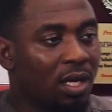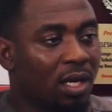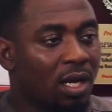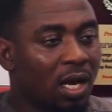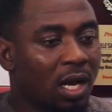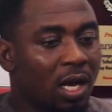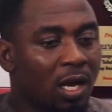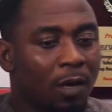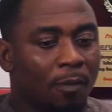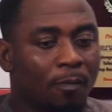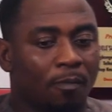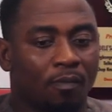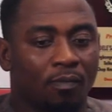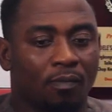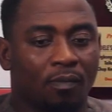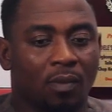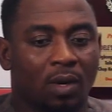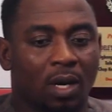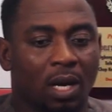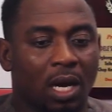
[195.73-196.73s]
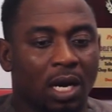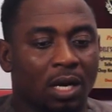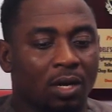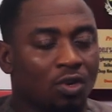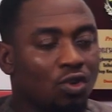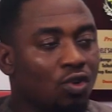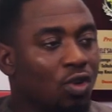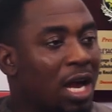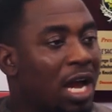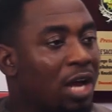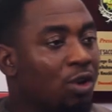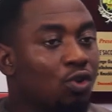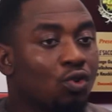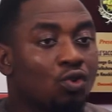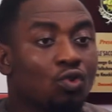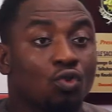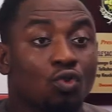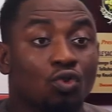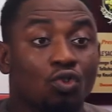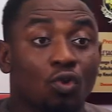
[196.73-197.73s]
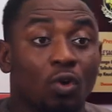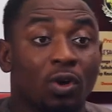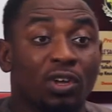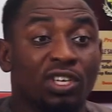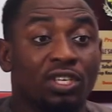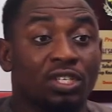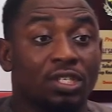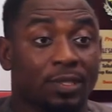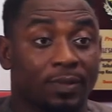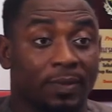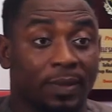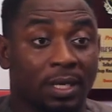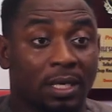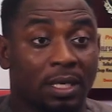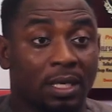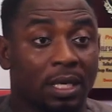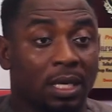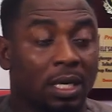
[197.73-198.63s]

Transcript: Um, I don't know your history.